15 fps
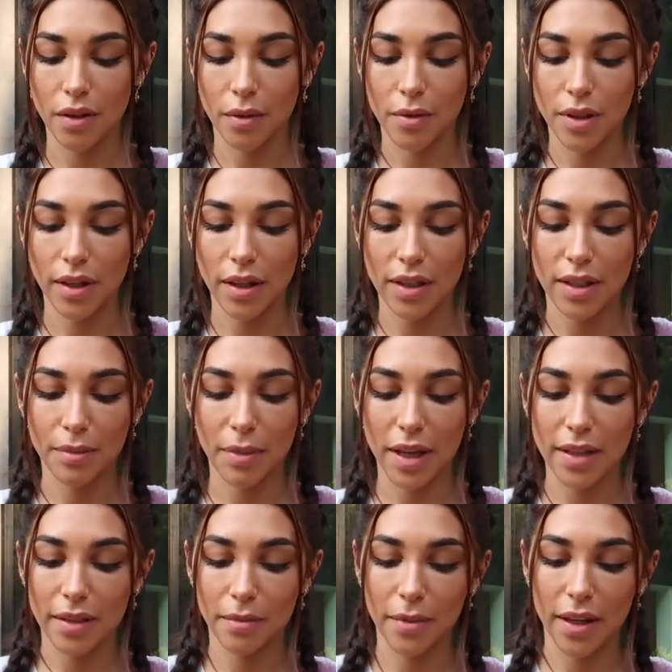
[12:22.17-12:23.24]
So I'm just gonna
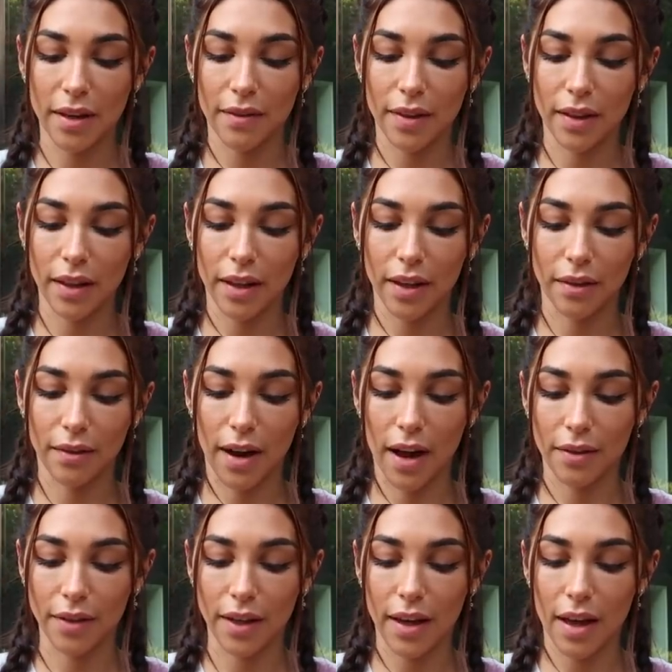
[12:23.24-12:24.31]
space them evenly
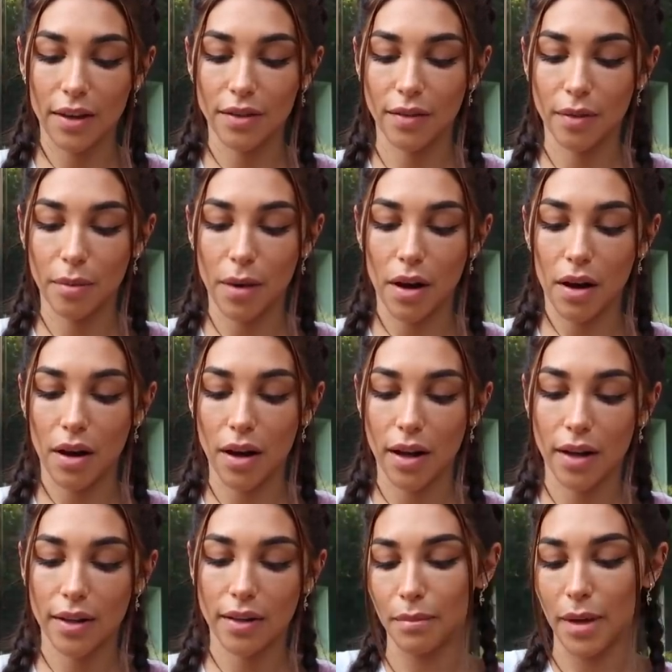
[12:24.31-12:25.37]
around the edge of the
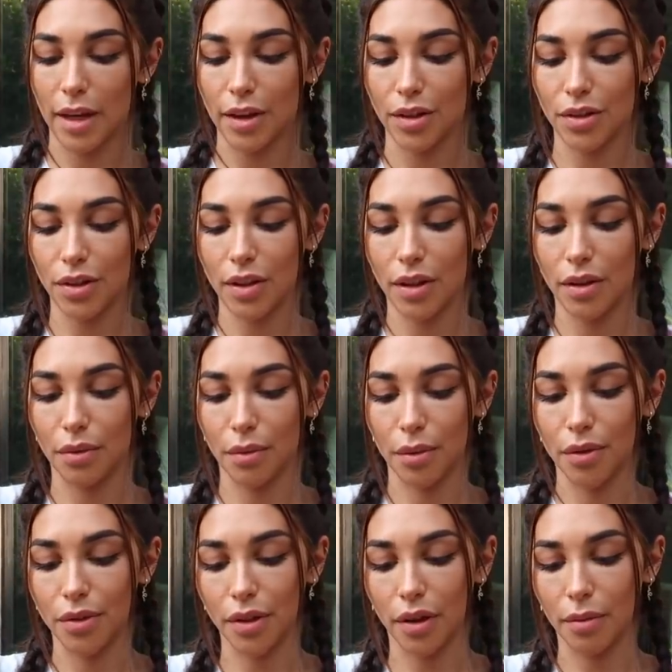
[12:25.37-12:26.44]
pot, making sure that the
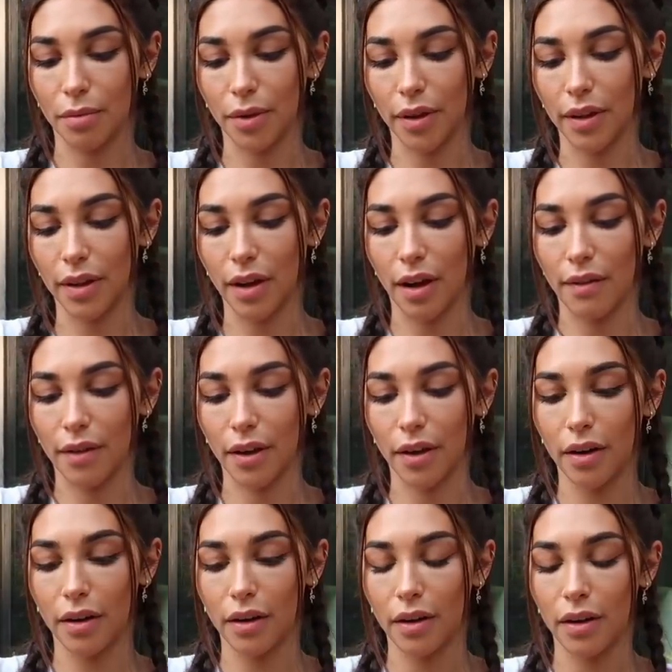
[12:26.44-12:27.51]
roots are completely
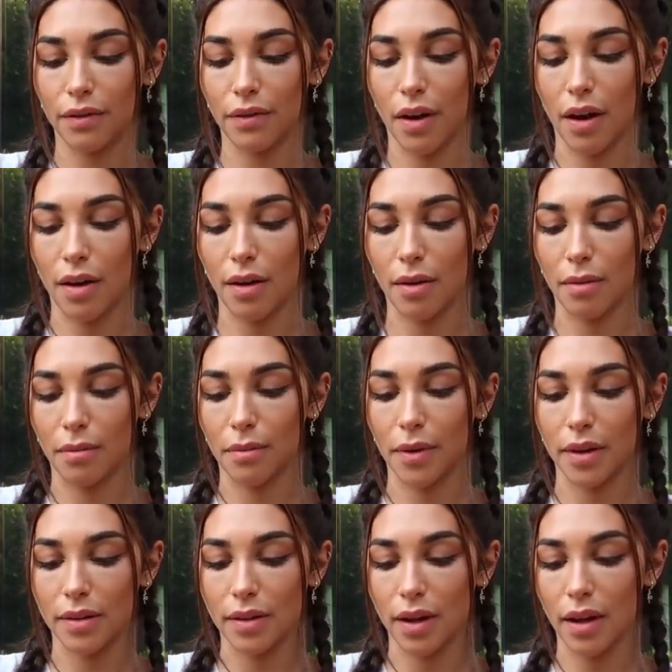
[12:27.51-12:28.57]
covered from
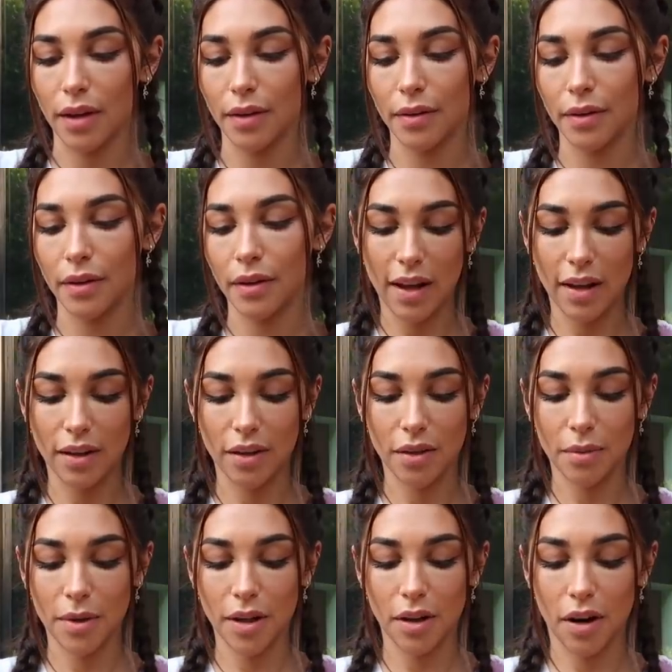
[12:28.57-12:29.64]
the sun. And you
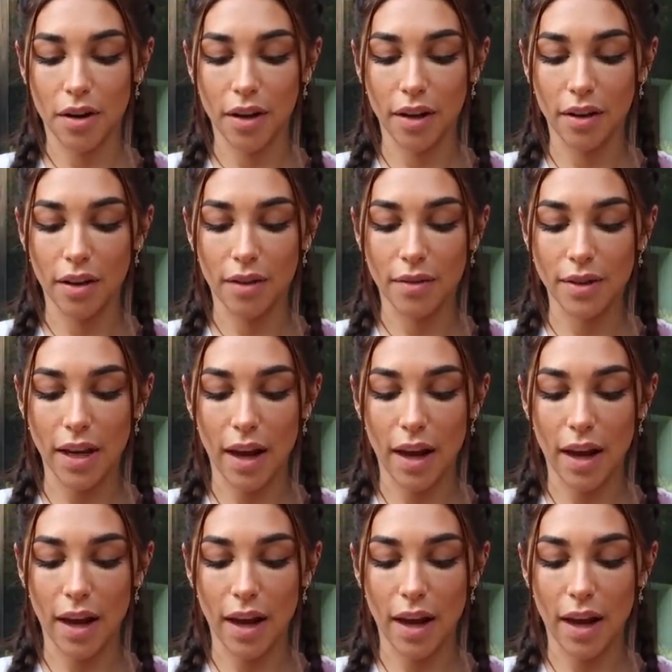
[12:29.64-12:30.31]
can wear gardening gloves.